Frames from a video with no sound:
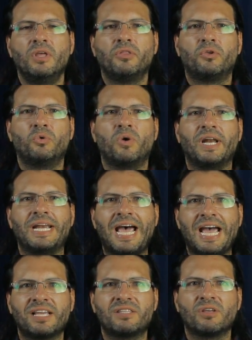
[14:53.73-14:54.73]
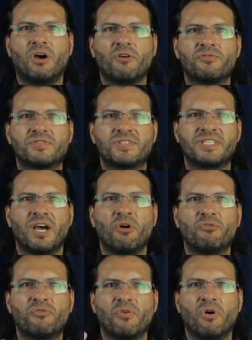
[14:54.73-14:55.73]
through an act of
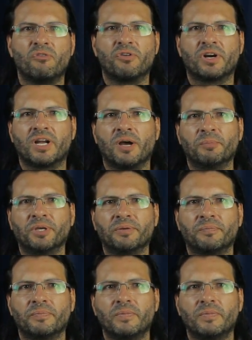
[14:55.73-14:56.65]
self-overcoming.